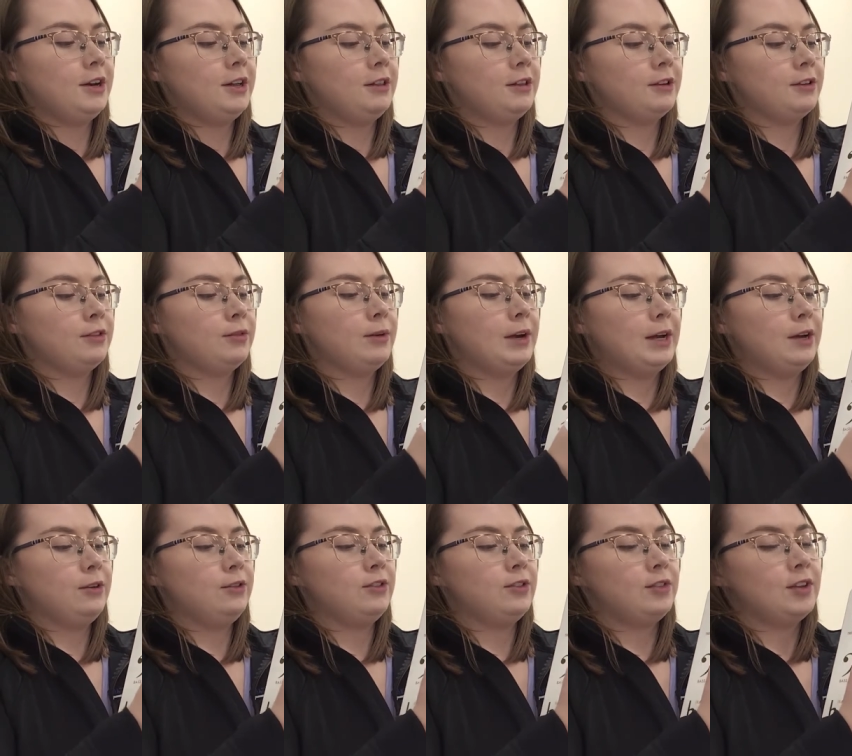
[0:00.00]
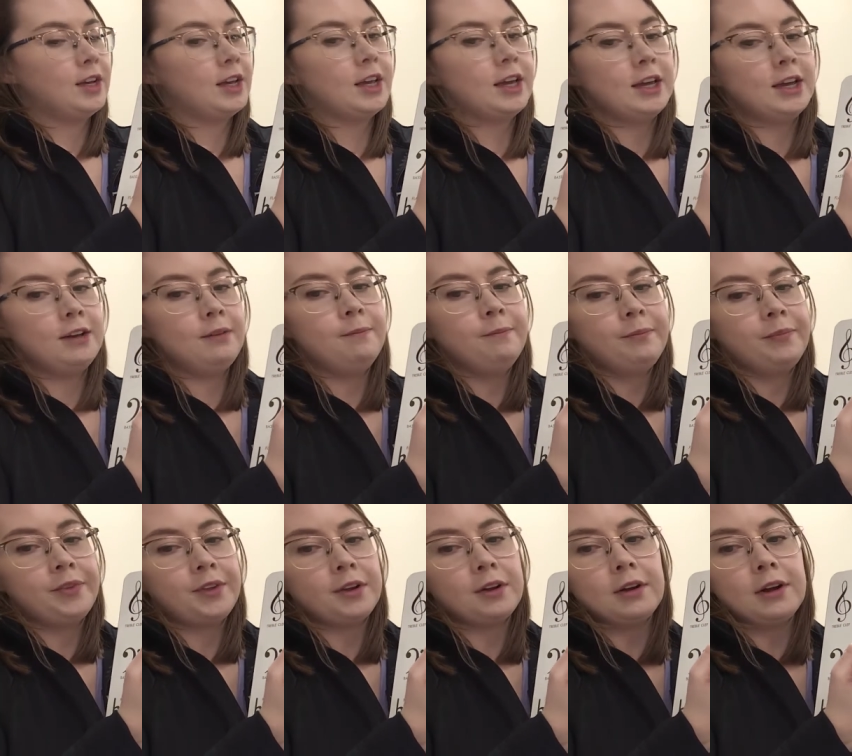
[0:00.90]
It looks round, just like a head,
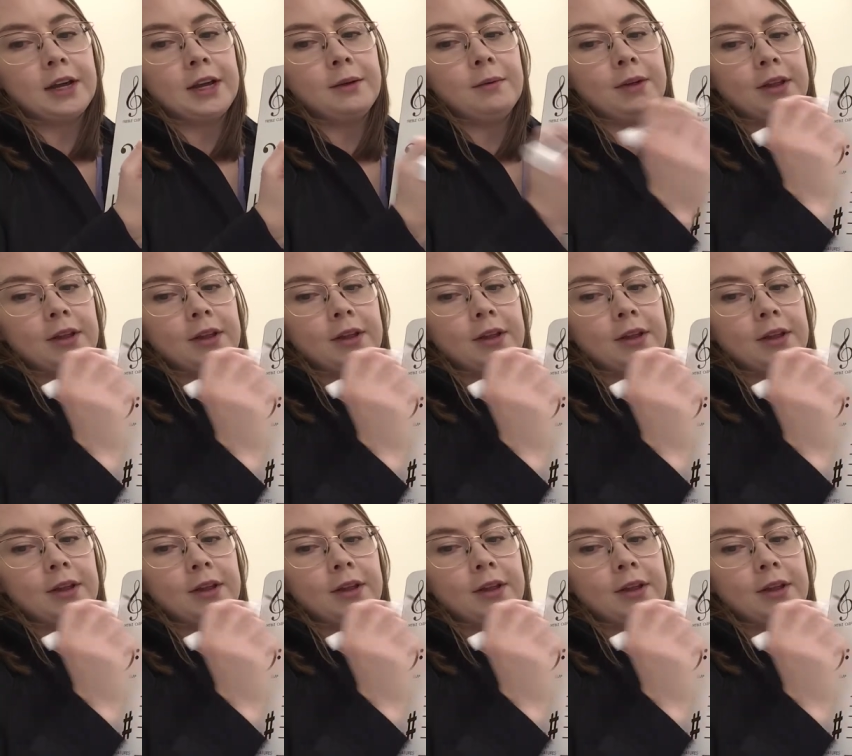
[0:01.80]
all right?